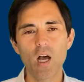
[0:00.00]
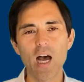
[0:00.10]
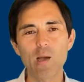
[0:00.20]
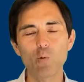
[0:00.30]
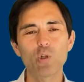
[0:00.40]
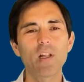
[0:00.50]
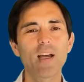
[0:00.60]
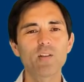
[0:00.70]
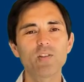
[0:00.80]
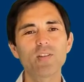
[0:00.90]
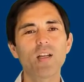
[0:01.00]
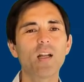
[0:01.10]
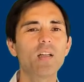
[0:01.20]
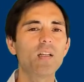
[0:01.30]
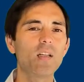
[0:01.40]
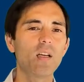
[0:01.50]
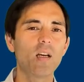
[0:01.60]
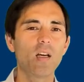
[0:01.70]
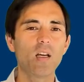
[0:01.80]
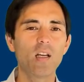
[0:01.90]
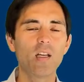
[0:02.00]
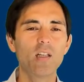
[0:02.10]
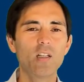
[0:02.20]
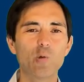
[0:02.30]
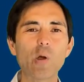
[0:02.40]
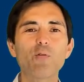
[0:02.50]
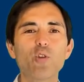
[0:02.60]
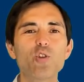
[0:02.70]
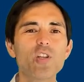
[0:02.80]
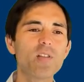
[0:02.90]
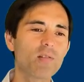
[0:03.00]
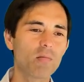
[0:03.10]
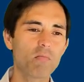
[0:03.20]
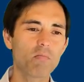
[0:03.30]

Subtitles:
I would like to study refugees.